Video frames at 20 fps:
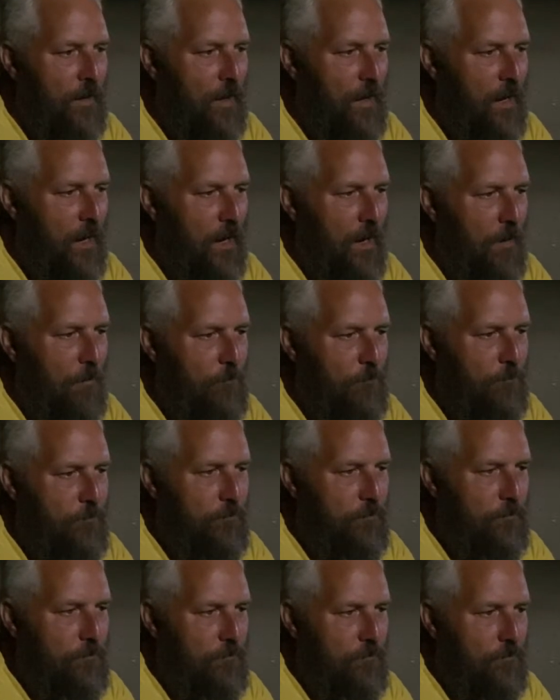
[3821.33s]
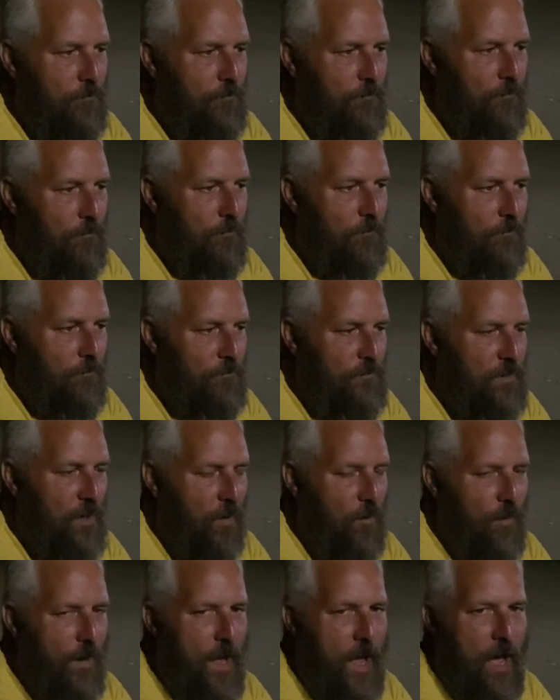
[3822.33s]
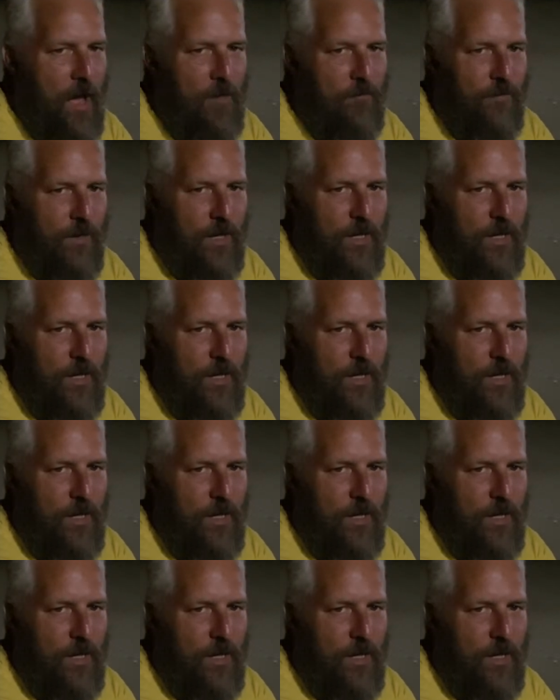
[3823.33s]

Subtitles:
don't have